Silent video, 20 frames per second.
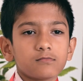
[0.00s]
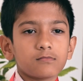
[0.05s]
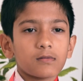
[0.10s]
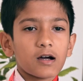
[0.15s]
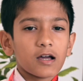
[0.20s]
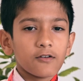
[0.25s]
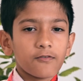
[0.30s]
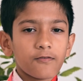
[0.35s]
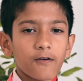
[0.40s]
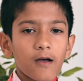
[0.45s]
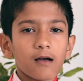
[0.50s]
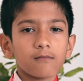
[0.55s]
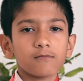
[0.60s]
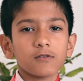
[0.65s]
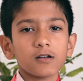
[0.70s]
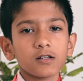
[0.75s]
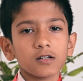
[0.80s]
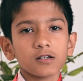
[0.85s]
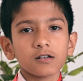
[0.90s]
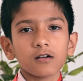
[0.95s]
My
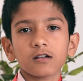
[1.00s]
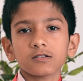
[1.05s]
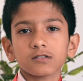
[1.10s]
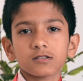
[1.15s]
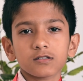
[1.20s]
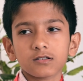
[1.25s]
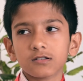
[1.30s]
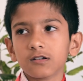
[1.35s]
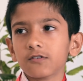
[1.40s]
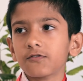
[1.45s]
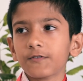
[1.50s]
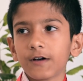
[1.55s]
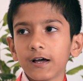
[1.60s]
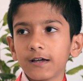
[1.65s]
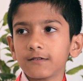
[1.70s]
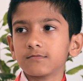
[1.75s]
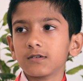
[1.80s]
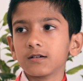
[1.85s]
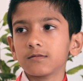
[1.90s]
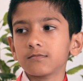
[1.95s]
family consists of
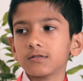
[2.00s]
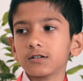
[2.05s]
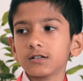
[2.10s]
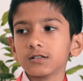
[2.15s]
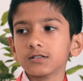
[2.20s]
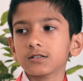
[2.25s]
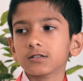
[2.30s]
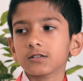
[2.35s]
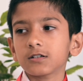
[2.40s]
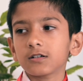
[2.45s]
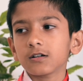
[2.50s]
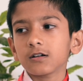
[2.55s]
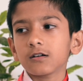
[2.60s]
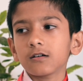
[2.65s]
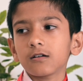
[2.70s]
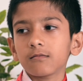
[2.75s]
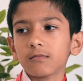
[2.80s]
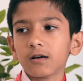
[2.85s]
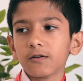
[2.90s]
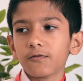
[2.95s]
5 members.
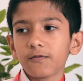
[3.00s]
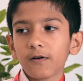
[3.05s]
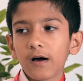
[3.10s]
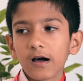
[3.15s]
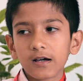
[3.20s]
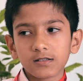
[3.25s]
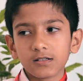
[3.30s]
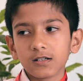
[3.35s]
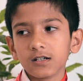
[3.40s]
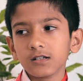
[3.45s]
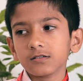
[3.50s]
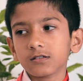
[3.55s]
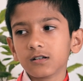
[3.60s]
My father,